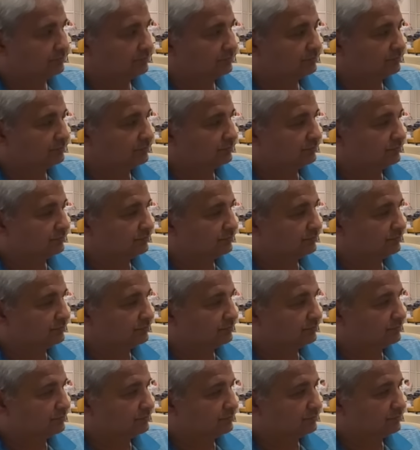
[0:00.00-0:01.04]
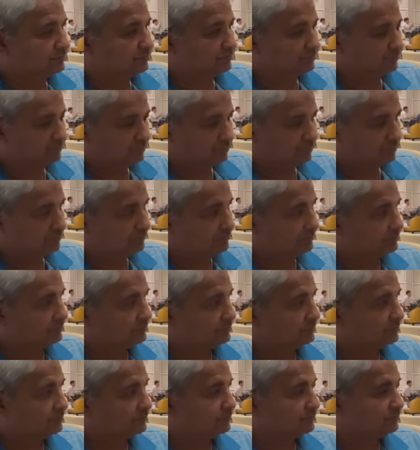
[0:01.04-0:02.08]

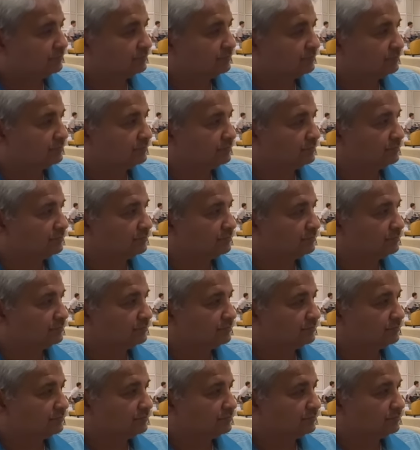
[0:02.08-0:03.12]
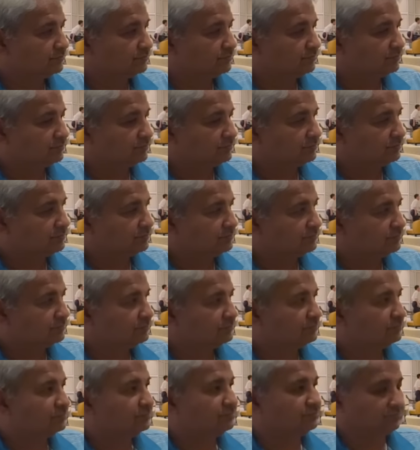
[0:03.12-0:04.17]

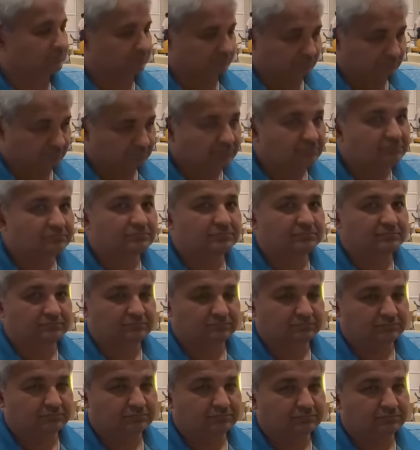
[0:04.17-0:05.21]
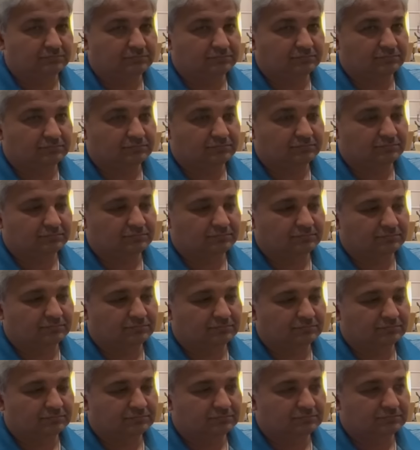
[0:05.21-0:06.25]

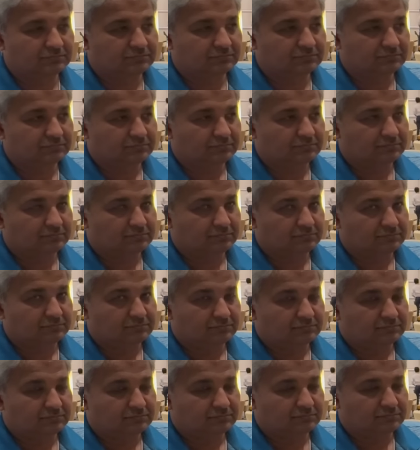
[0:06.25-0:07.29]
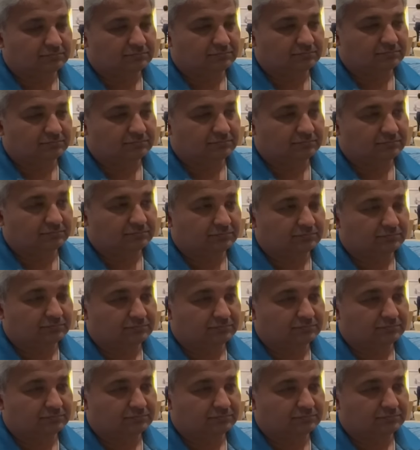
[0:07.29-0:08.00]
(not speaking)